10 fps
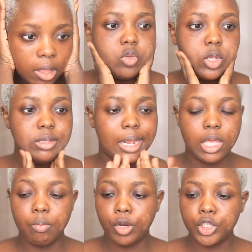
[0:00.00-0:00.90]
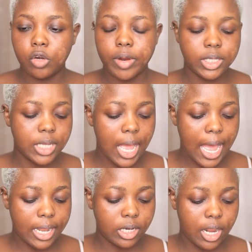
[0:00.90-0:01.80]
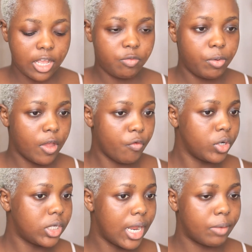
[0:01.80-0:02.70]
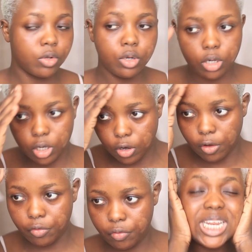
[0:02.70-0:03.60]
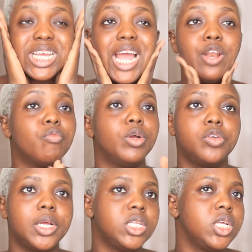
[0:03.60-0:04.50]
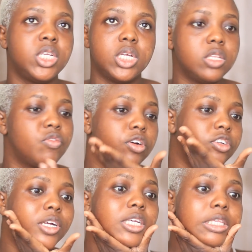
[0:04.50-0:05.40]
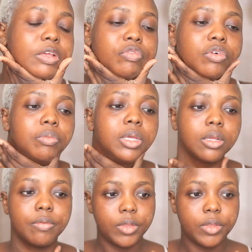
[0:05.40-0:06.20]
So it's like a moisturizer and SPF, which I absolutely love. Any kind of moisturizing agents for dry skin for me,